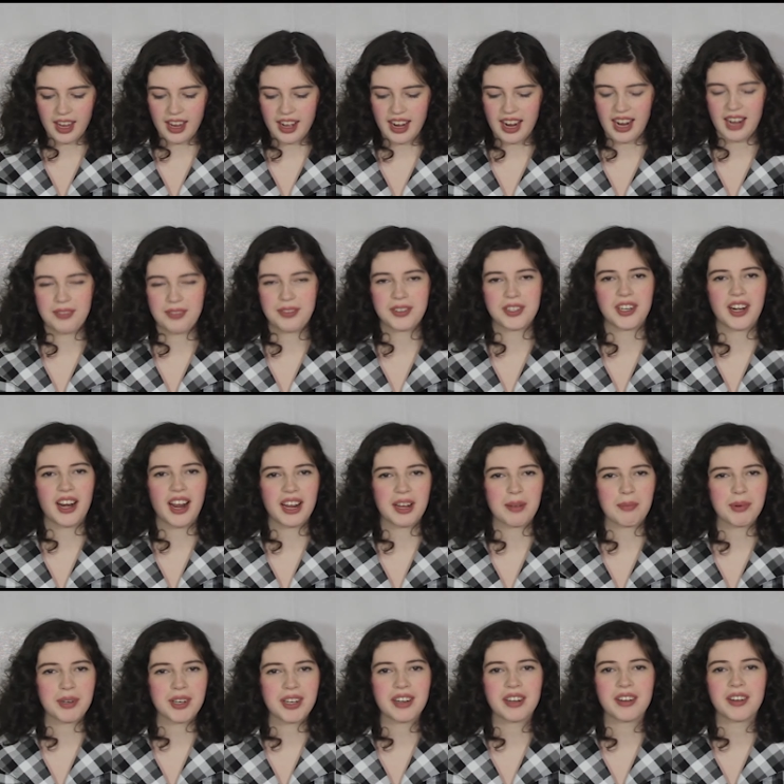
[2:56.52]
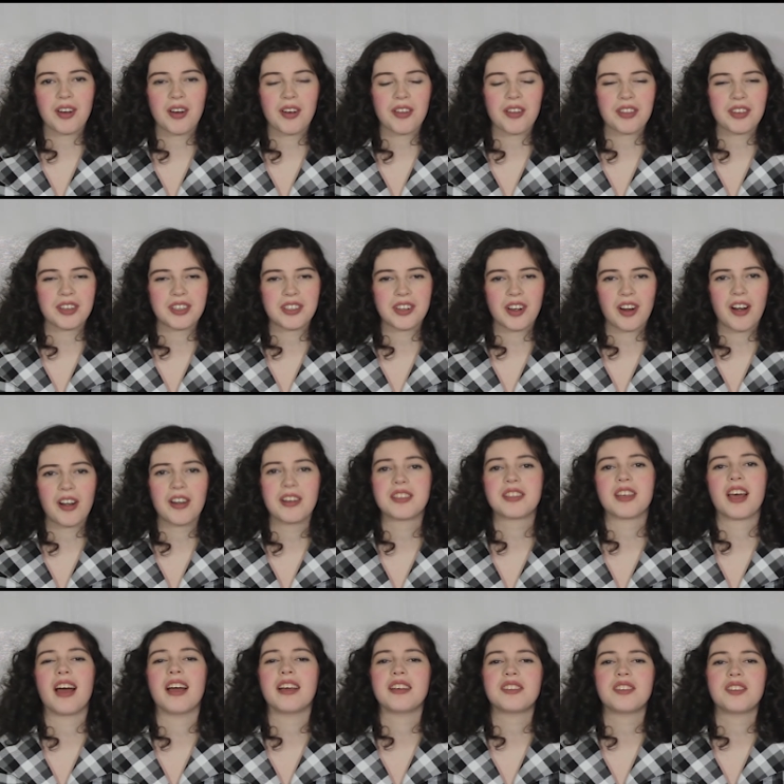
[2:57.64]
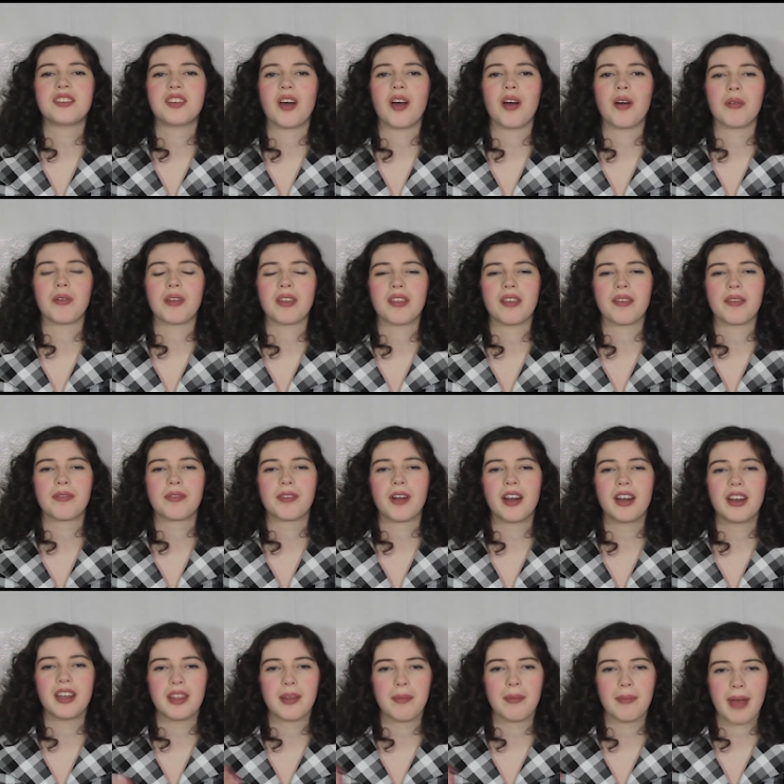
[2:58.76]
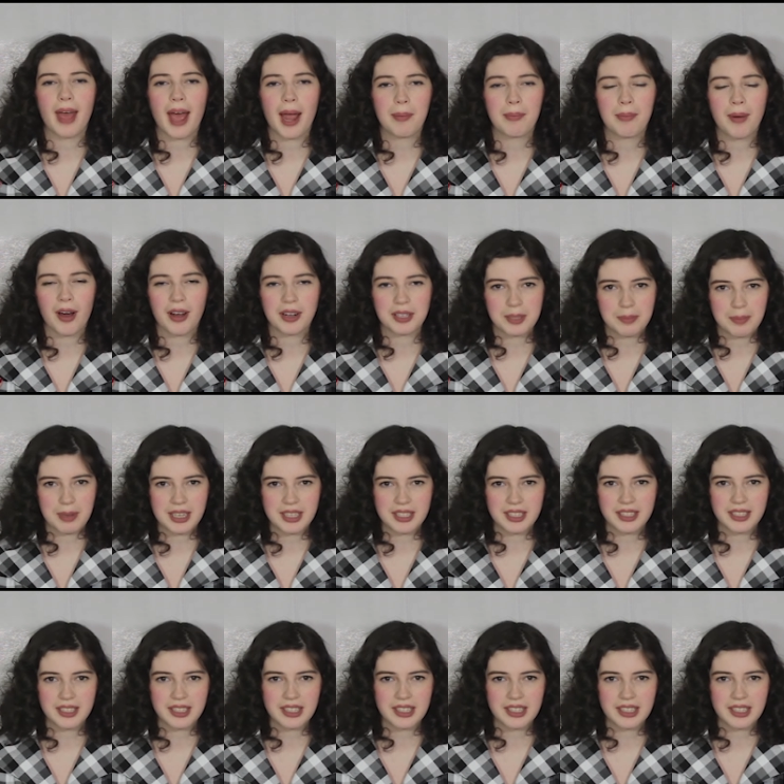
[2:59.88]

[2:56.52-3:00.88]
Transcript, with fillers: And after I completed all the darts, I sewed the front and the back bodice pieces